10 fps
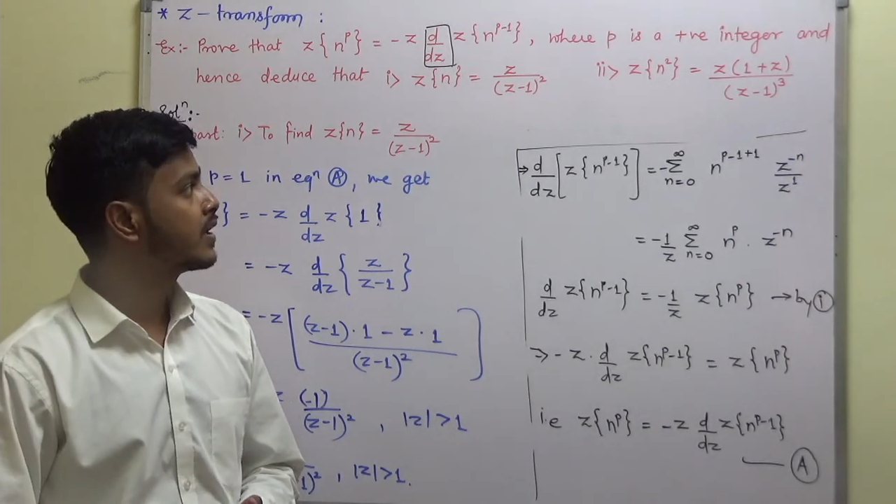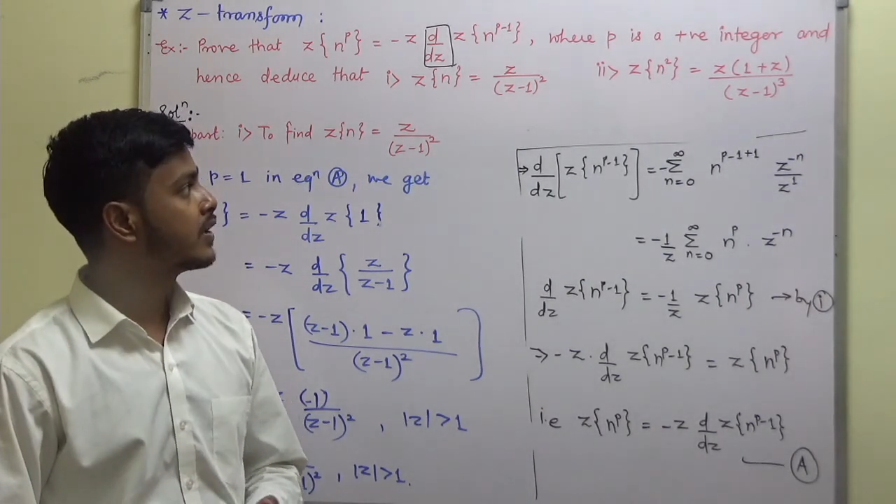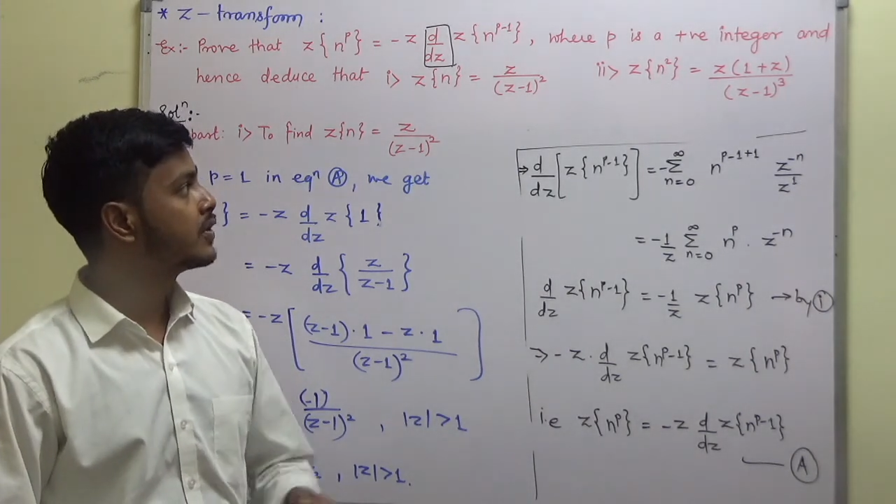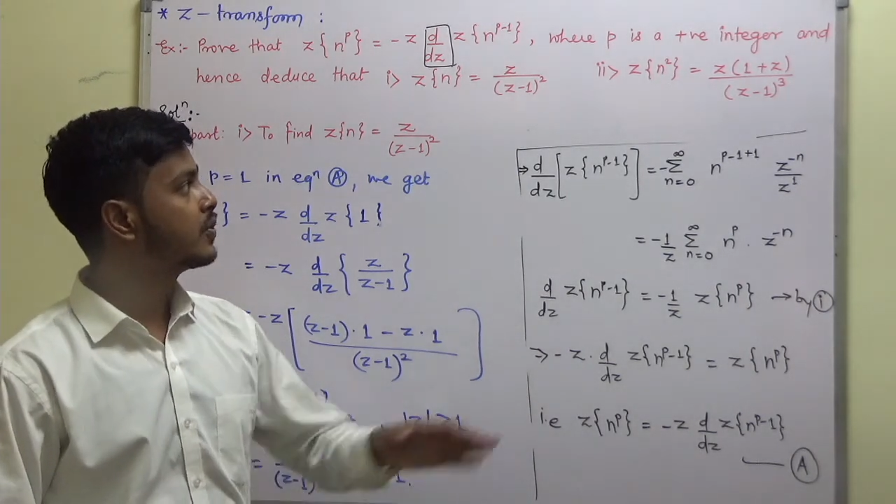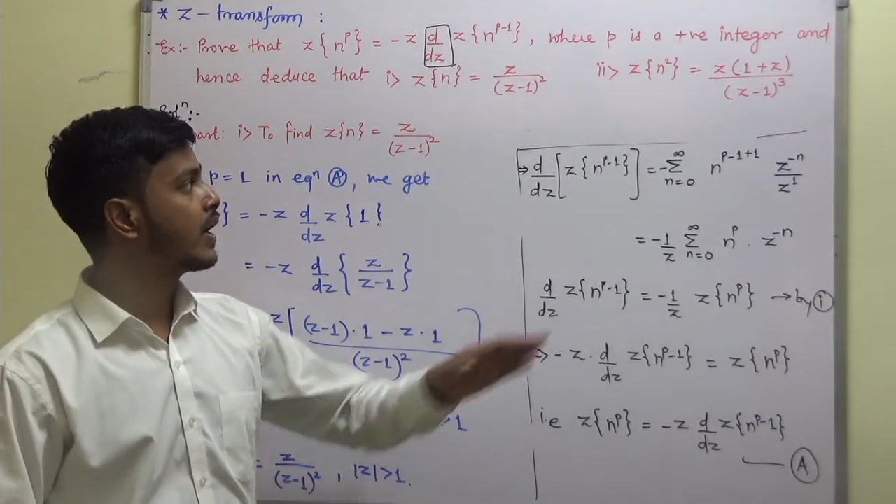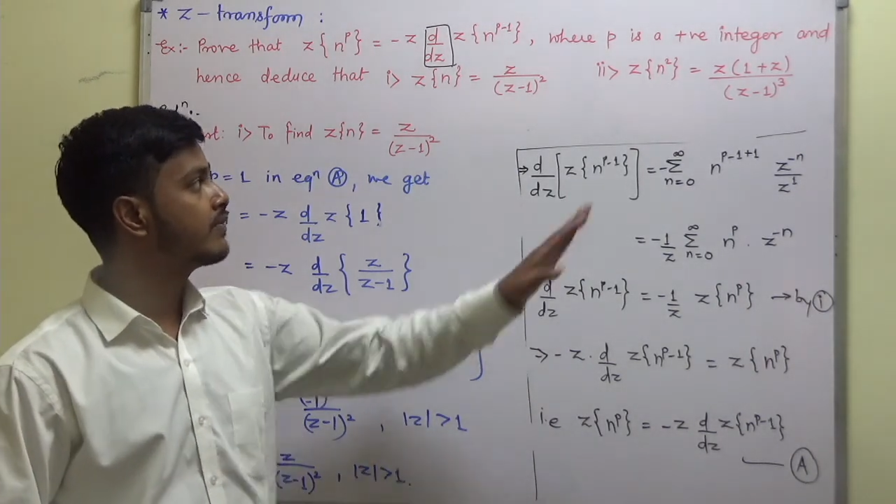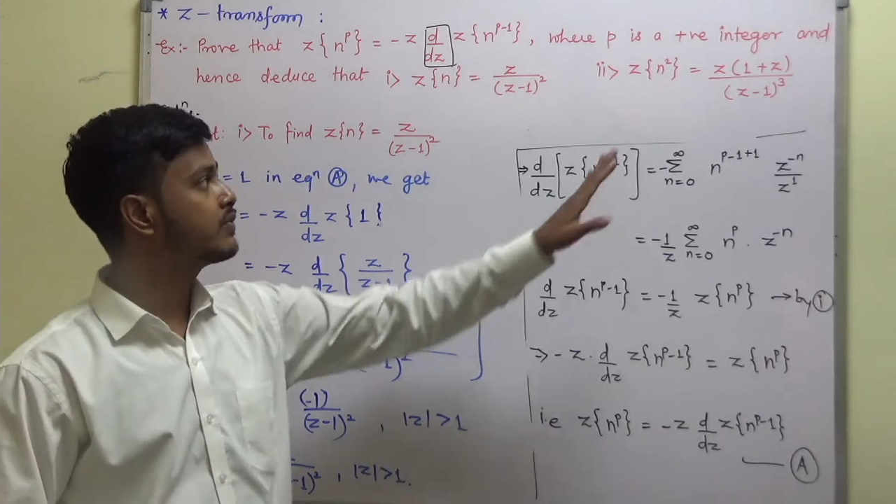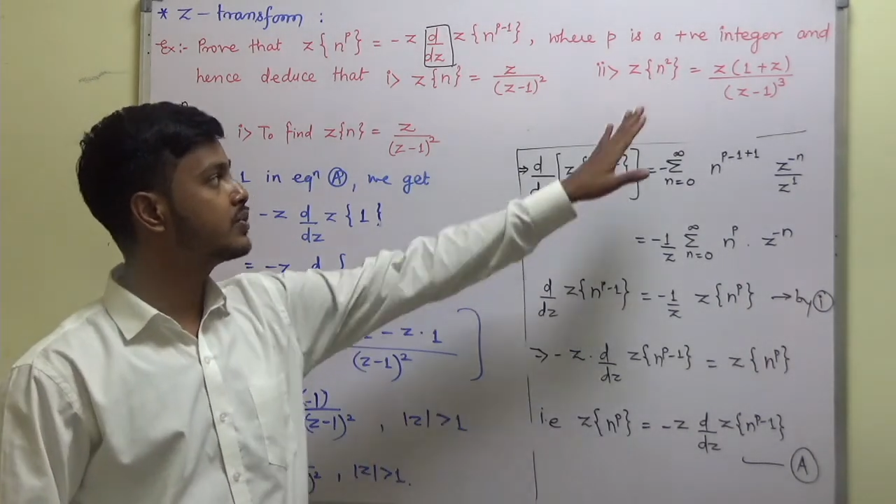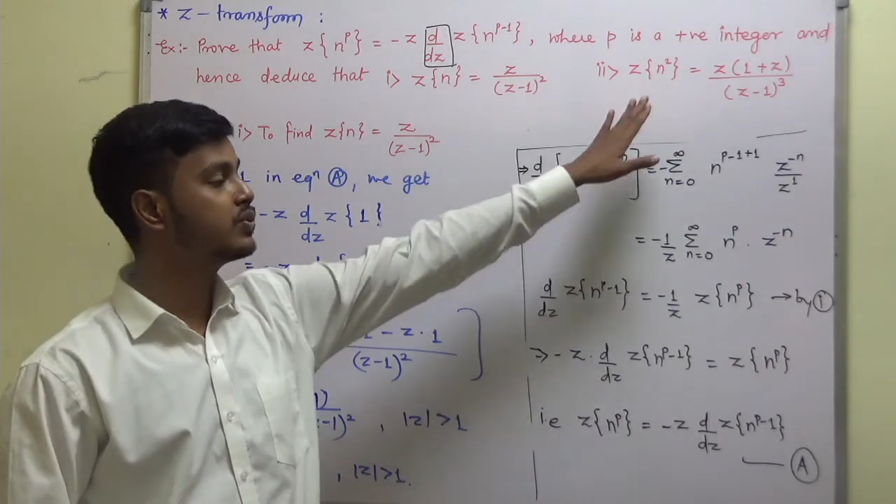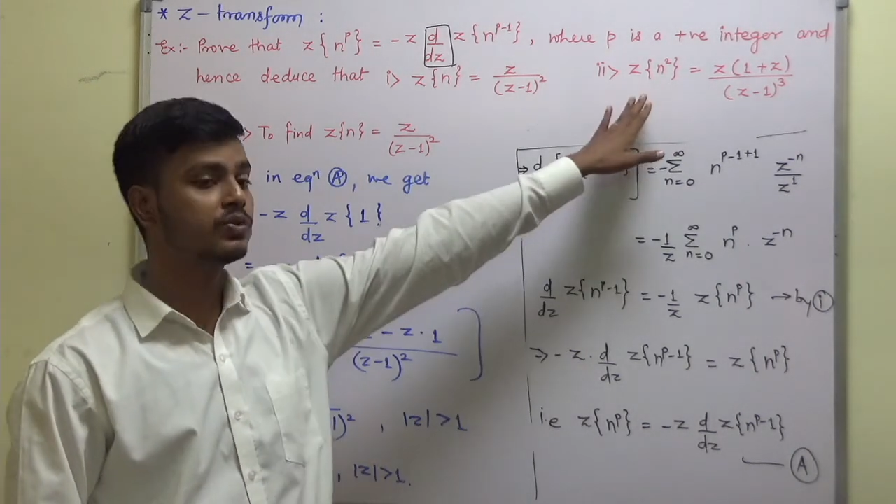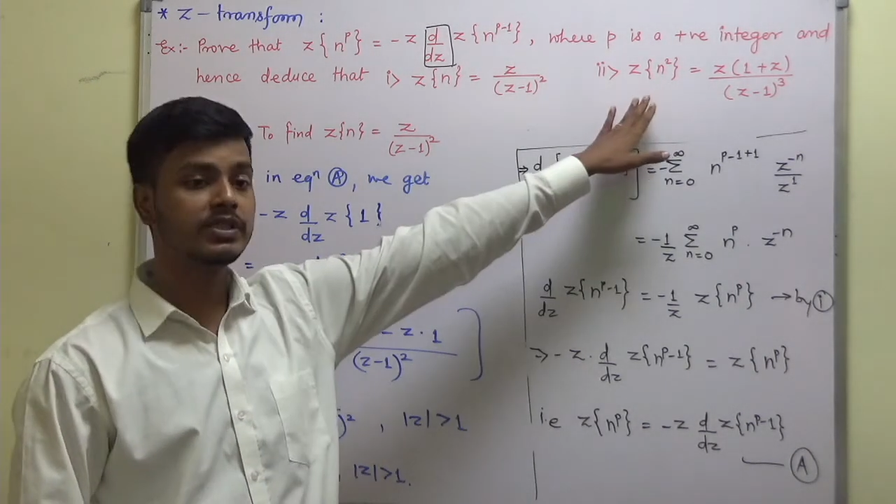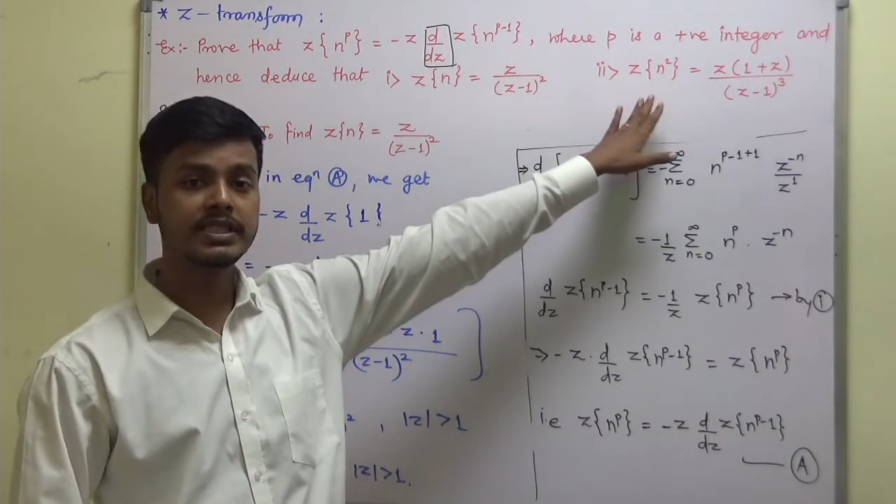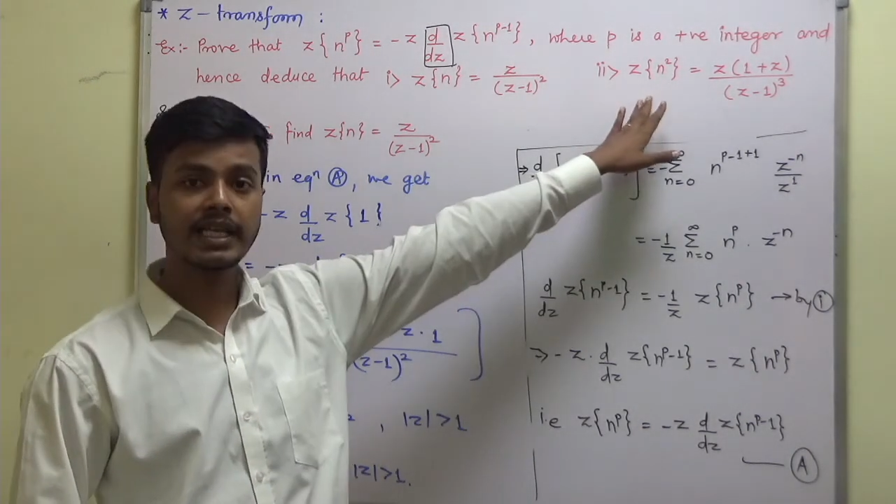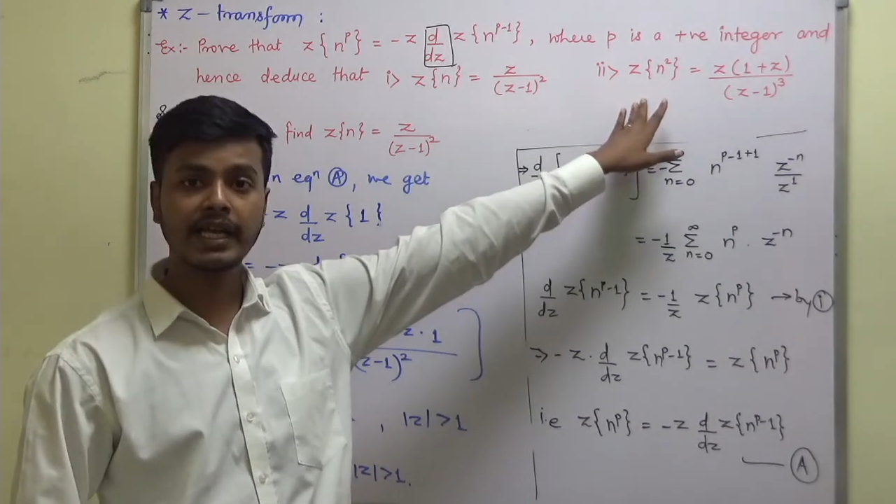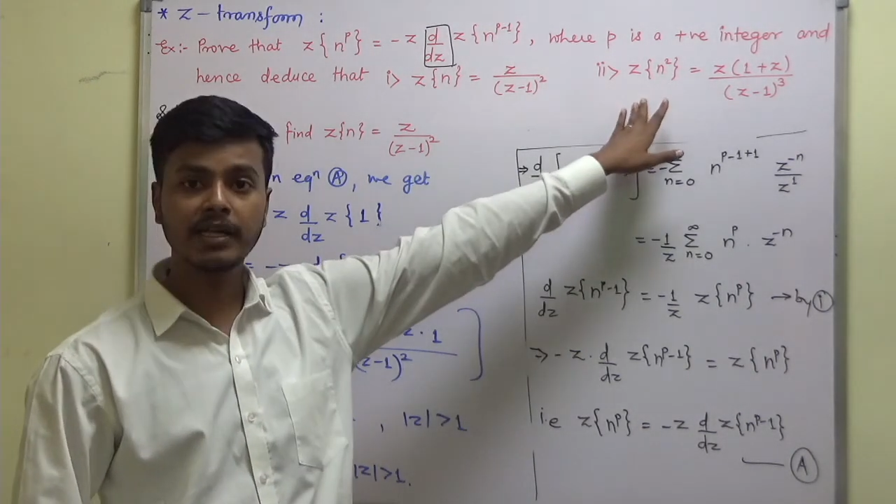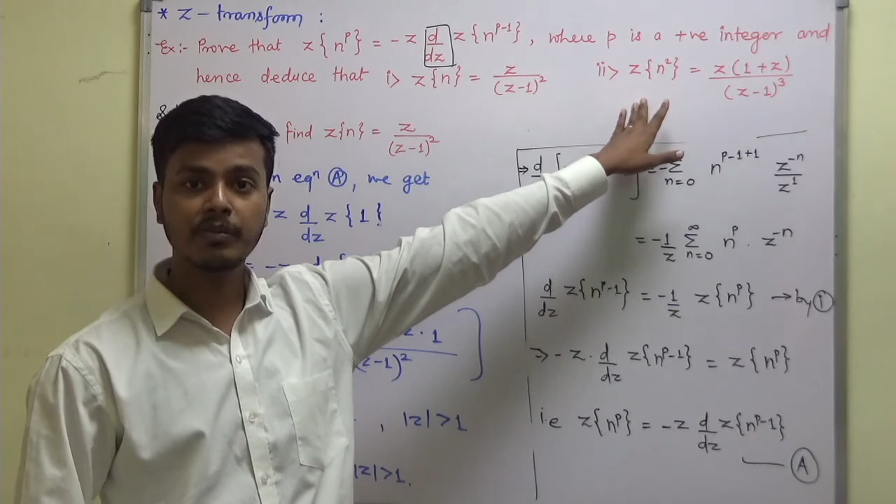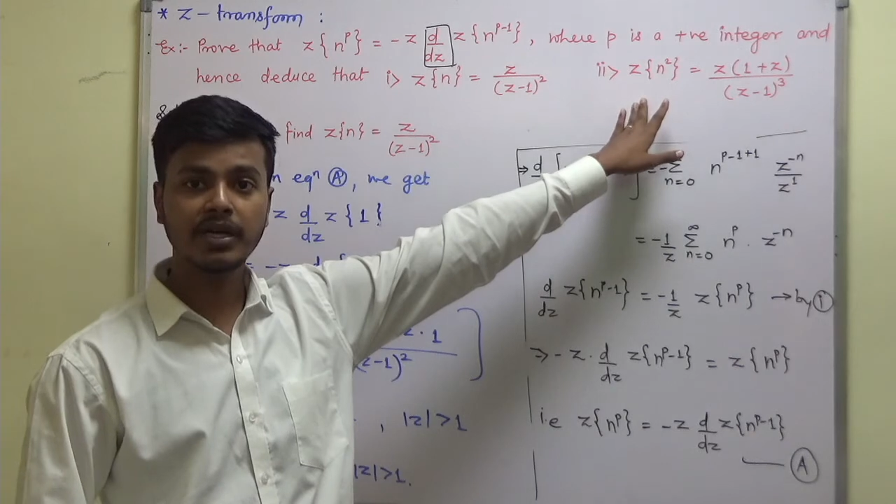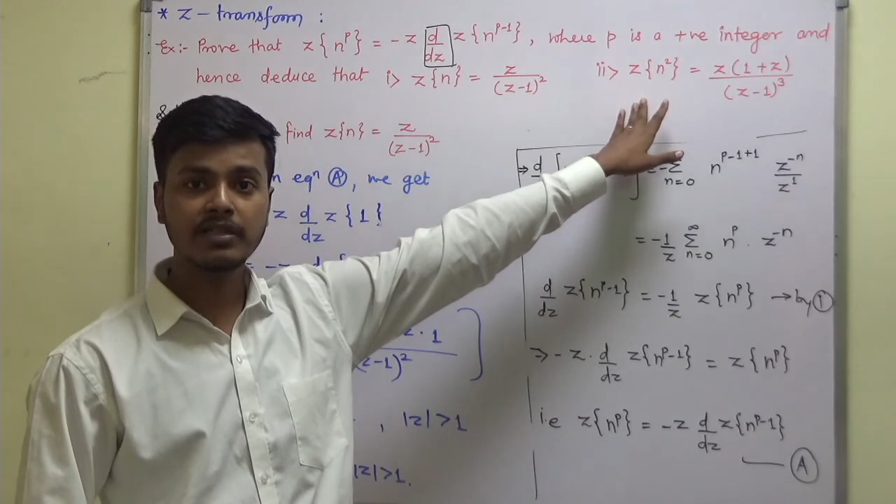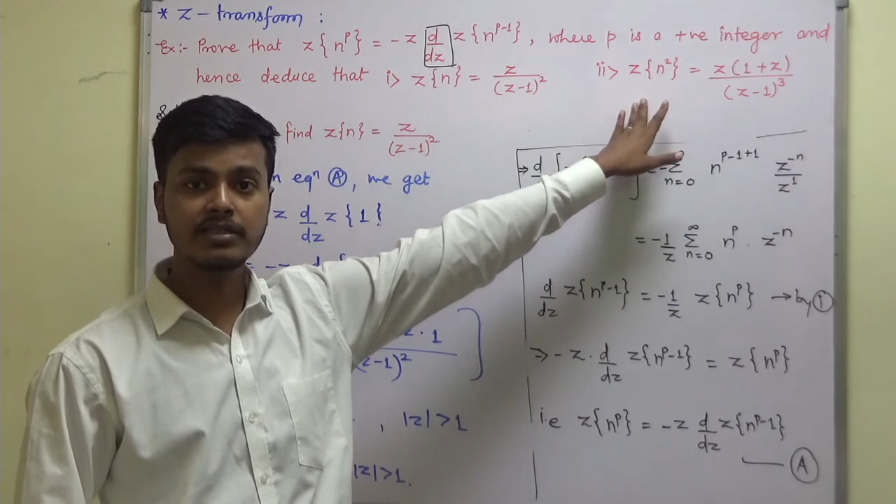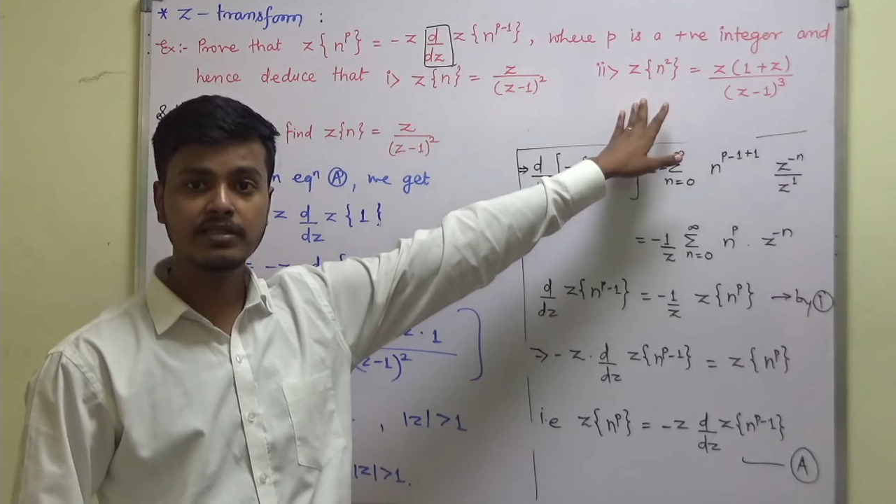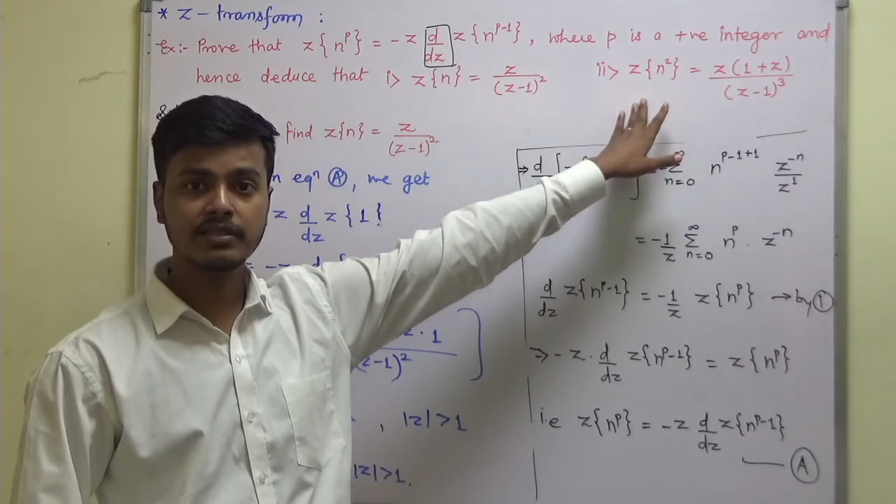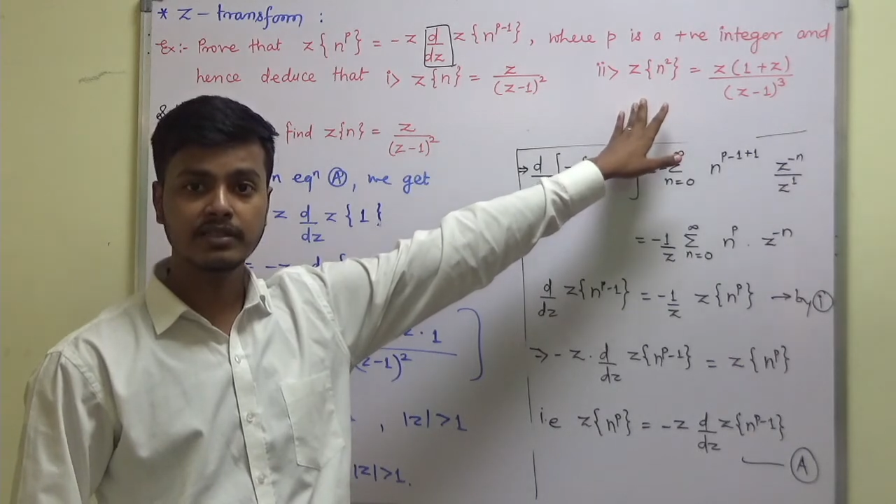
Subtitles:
you have to do the second part